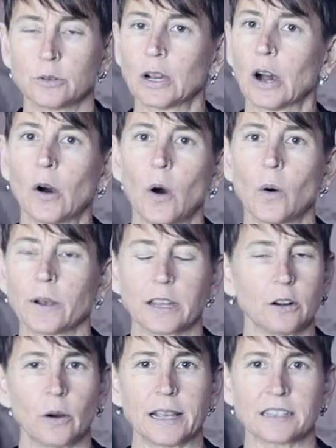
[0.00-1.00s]
you go,
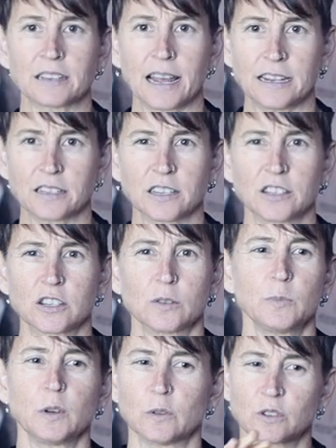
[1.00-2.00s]
you know, it's nice and
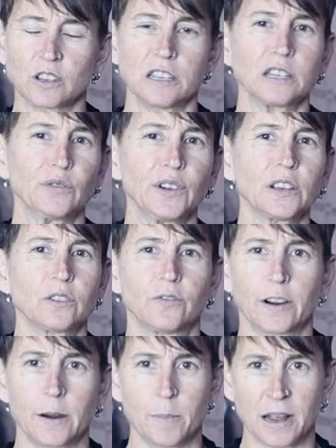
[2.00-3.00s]
smooth. So this feels
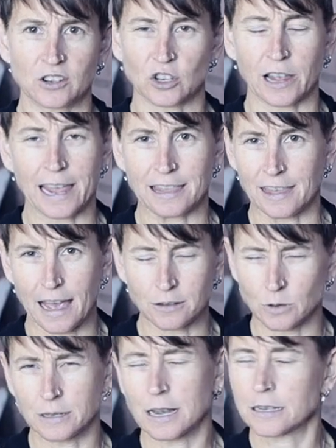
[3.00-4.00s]
very much like
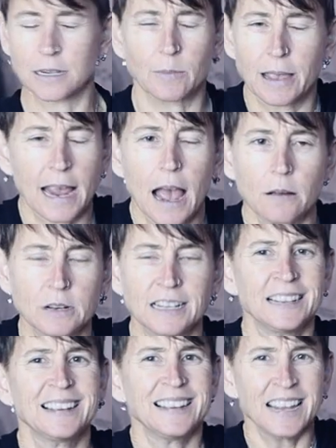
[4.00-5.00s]
that. So I was asking him, like, how
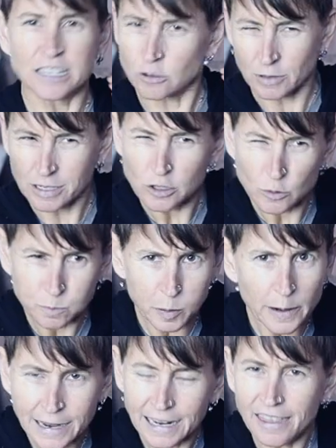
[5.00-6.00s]
is there a
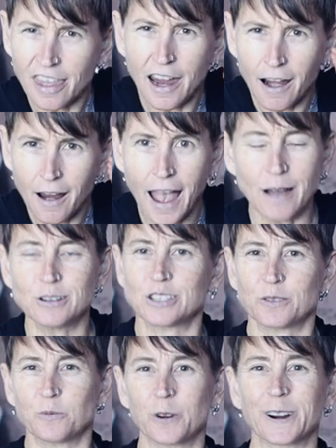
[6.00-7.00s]
spring in there? How
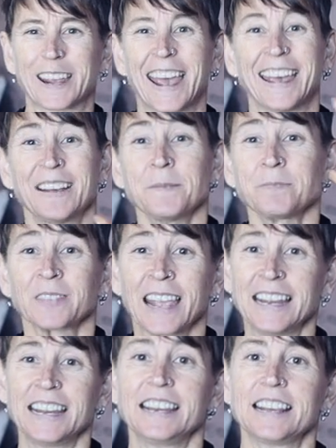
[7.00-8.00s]
does it work?
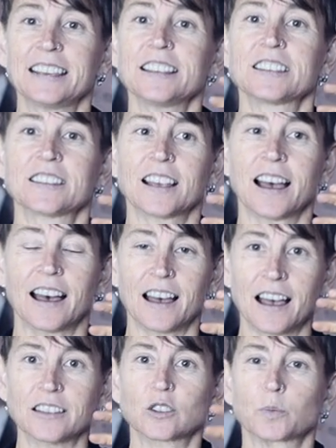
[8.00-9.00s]
And it is
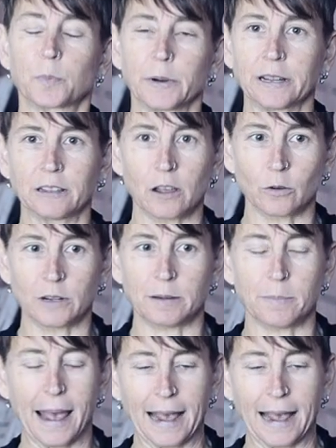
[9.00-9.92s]
a spring-loaded